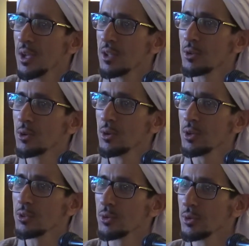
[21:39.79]

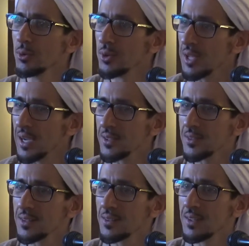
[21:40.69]
it grew on us,
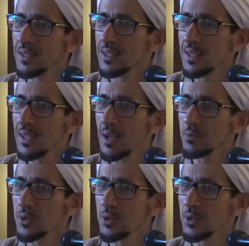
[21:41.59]
and I'm